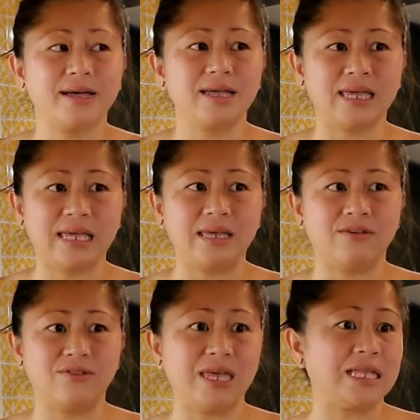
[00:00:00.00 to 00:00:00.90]

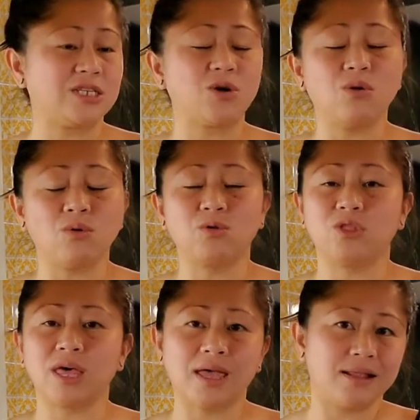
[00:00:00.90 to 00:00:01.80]
if it's cold,
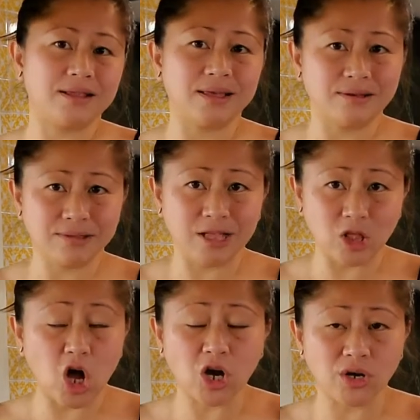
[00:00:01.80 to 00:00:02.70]
then the
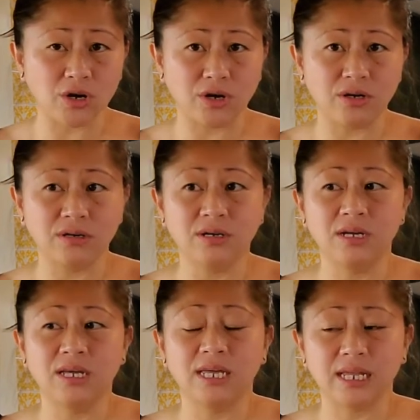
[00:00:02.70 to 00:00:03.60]
longer
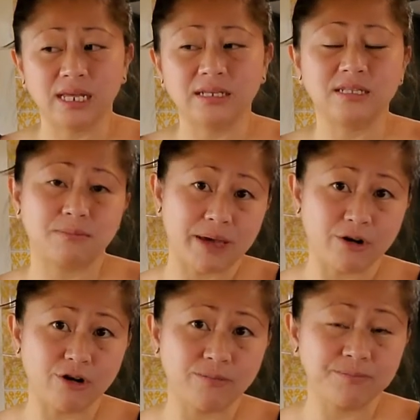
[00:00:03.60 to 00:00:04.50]
it is, the
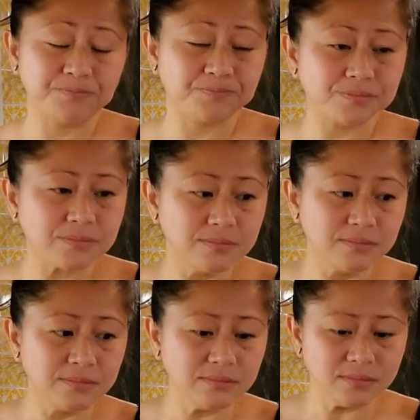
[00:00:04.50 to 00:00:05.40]
better.
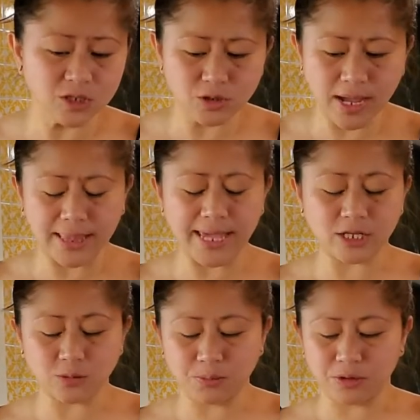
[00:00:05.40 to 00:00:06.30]
So I like
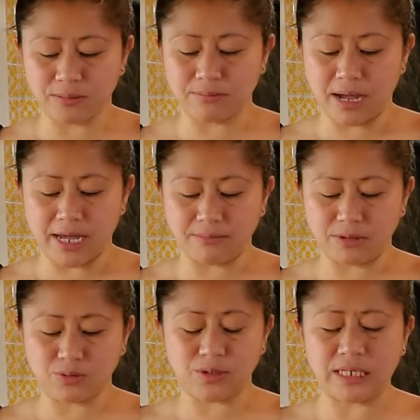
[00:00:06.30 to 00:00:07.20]
to put mine
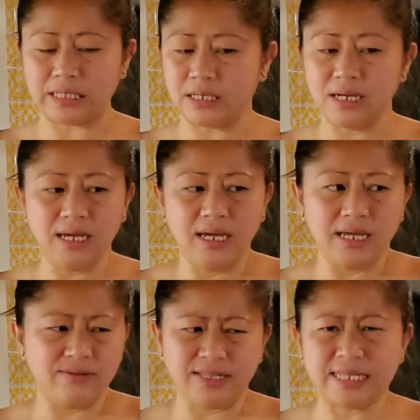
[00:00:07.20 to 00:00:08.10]
between
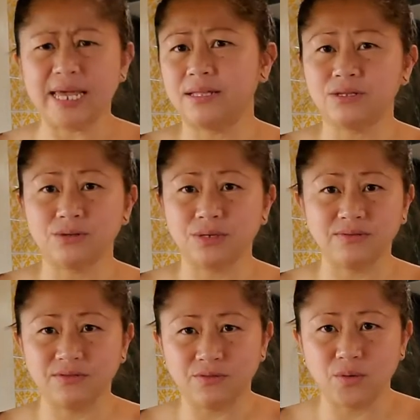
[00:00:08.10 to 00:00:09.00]
even 10 to
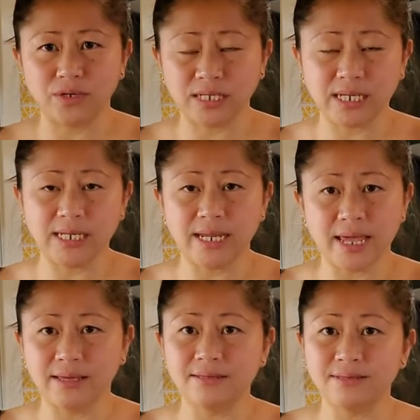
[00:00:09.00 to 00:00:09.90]
even 14
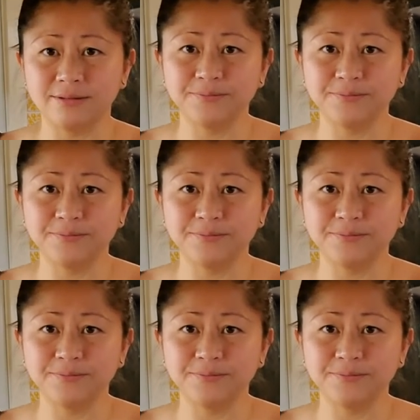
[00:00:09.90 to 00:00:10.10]
days.